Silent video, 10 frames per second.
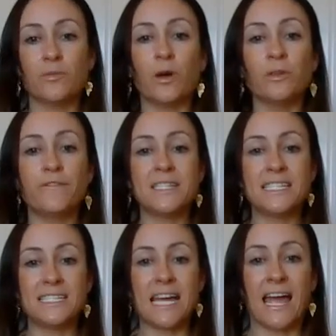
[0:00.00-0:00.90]
Probably for
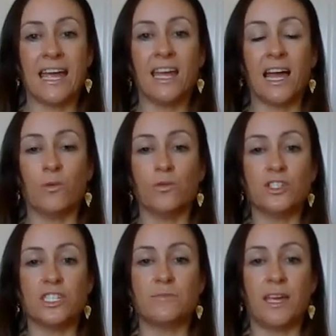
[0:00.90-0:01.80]
today, it would just